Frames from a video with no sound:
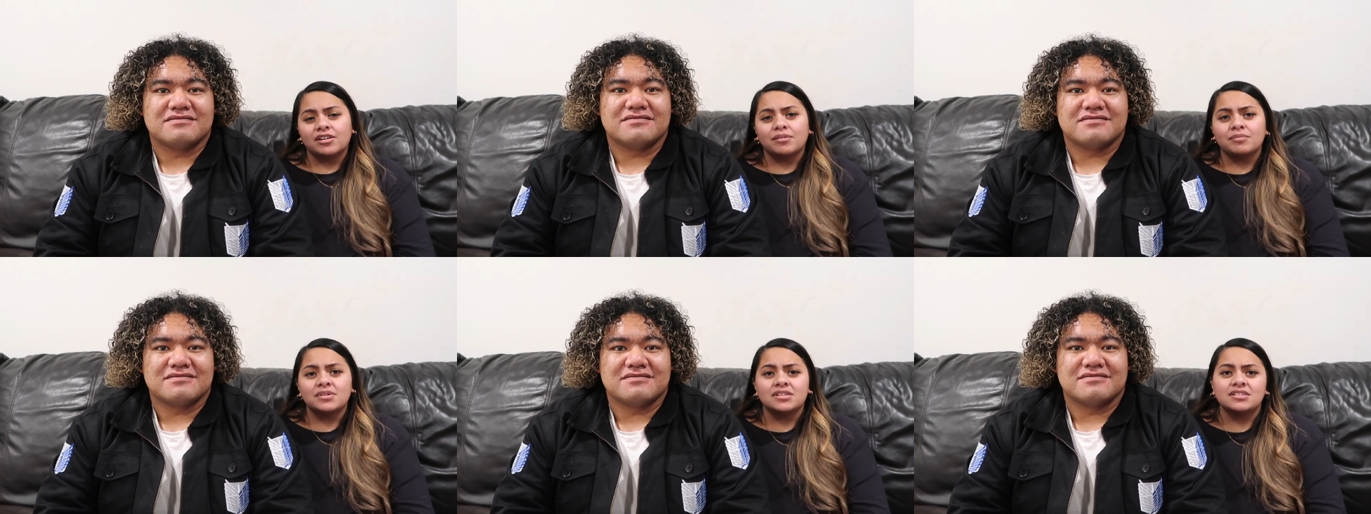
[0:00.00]

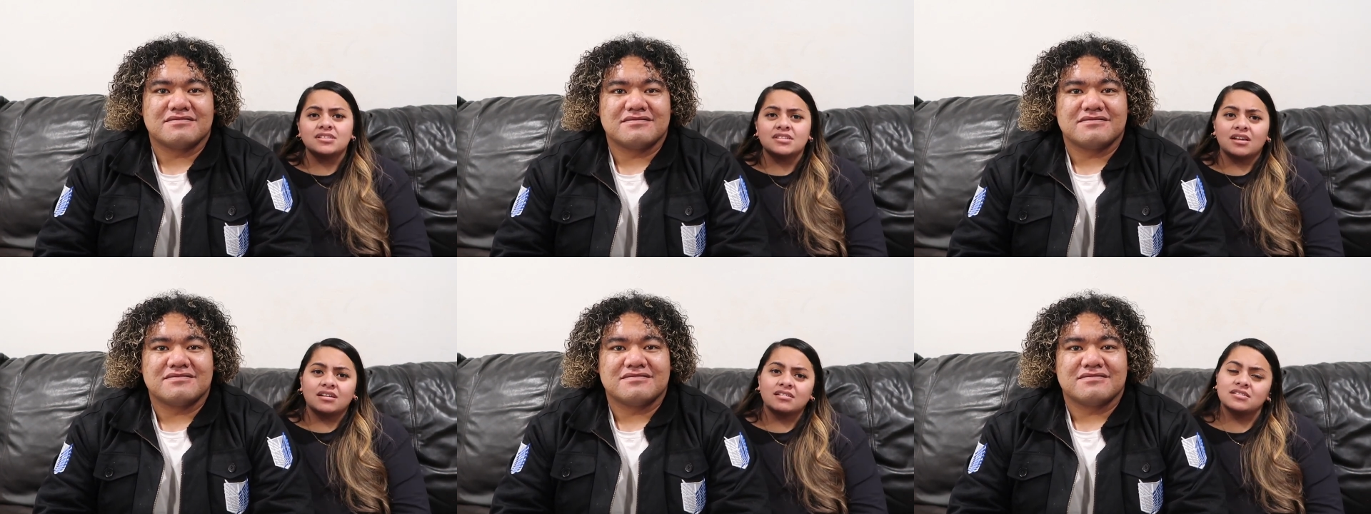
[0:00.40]
Speaker 1: That made
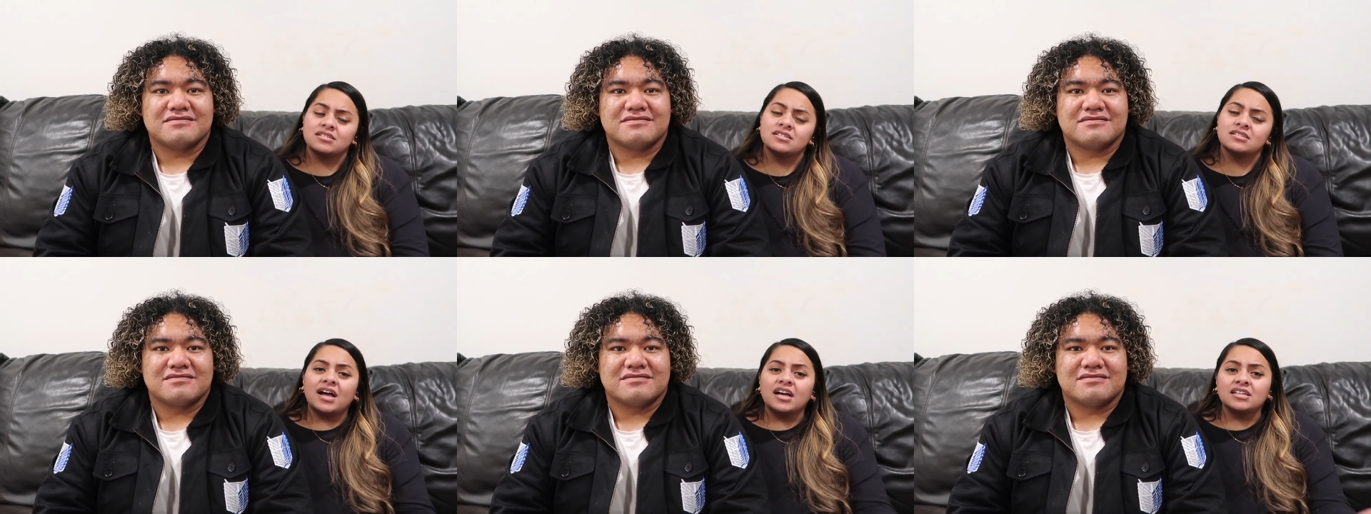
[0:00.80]

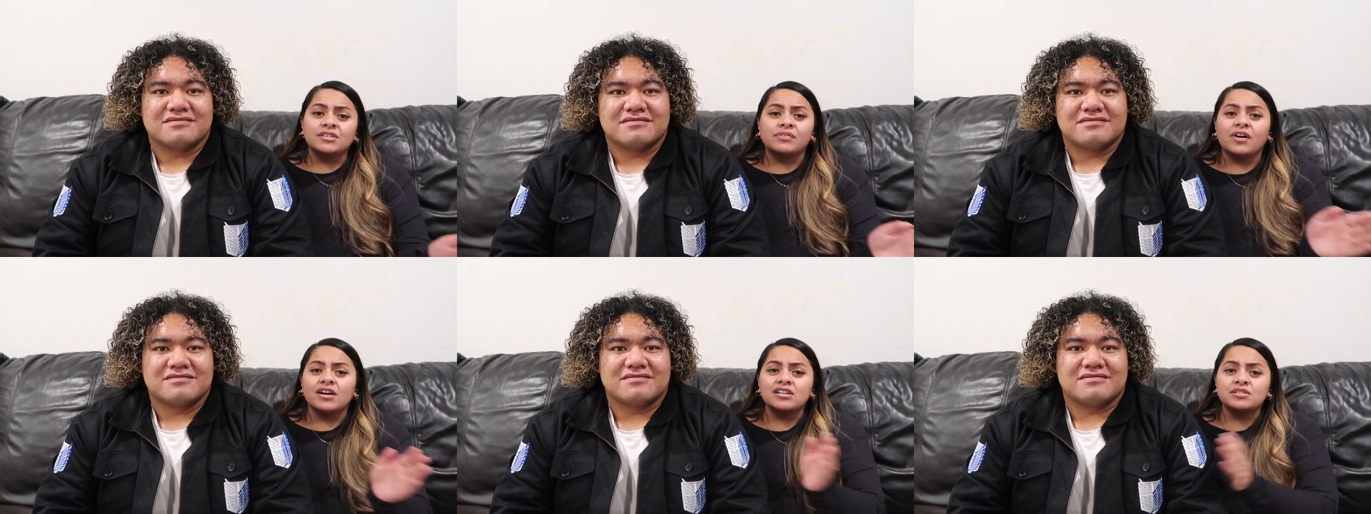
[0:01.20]
sense.
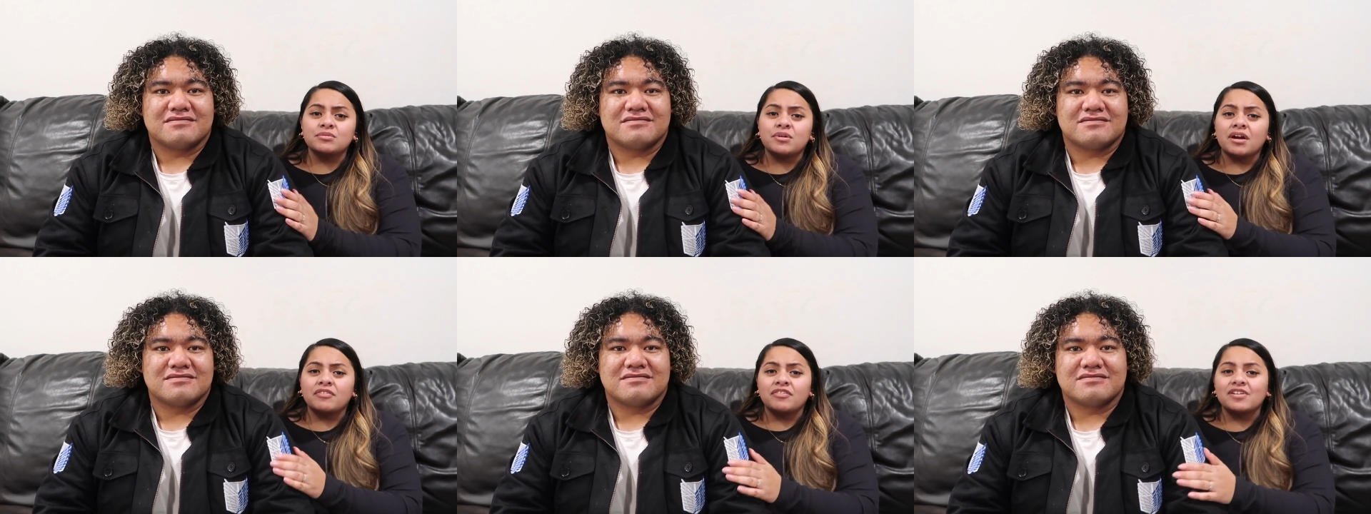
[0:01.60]
As far as
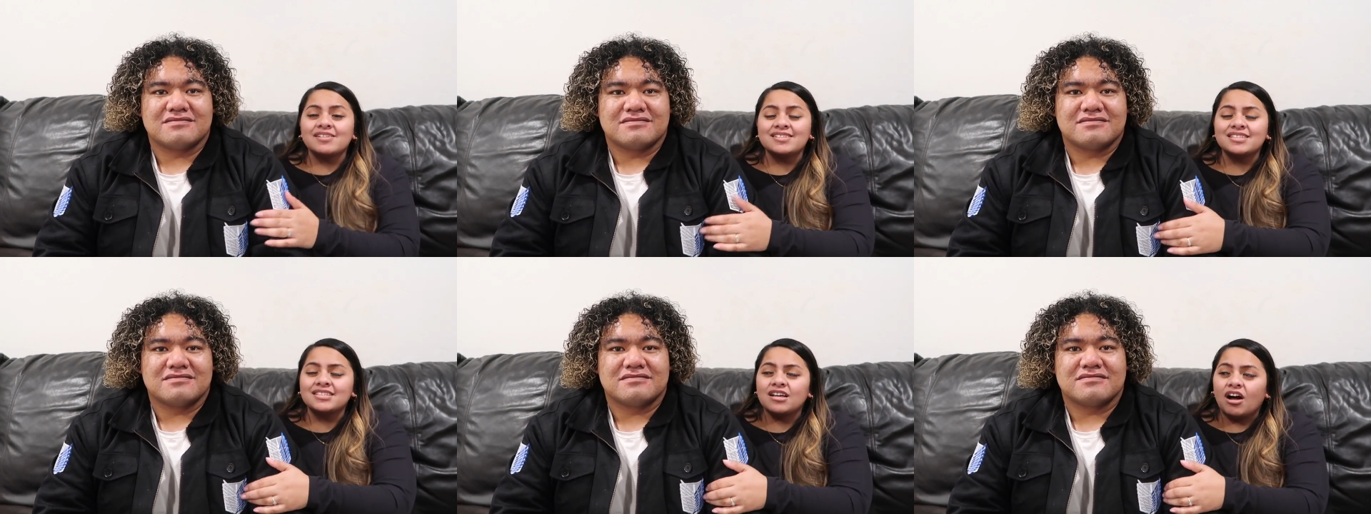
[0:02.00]

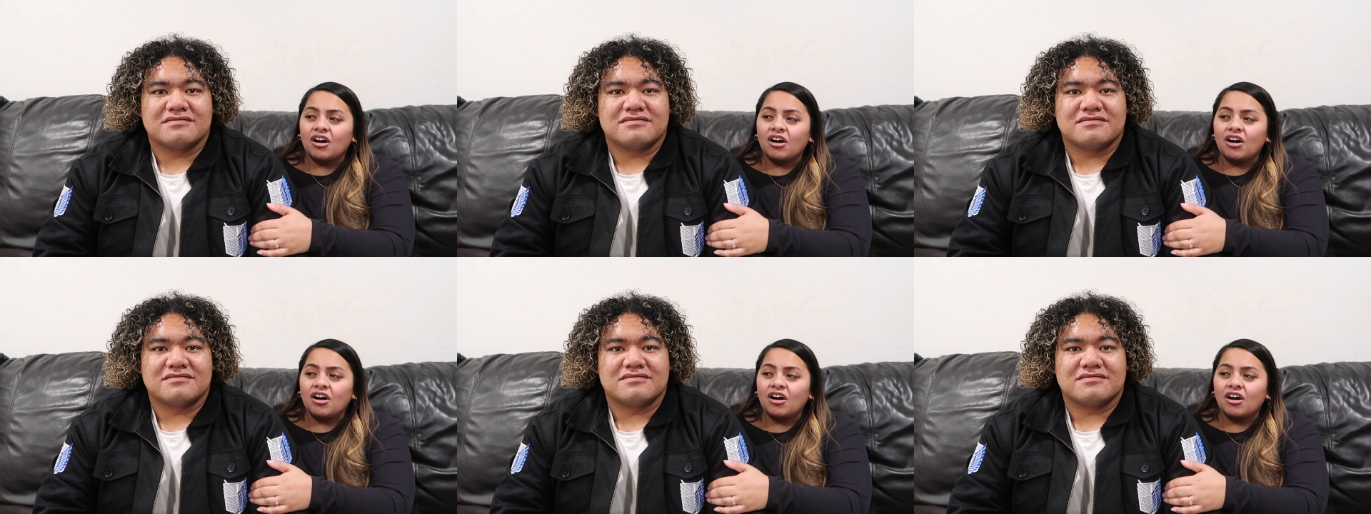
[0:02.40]
reference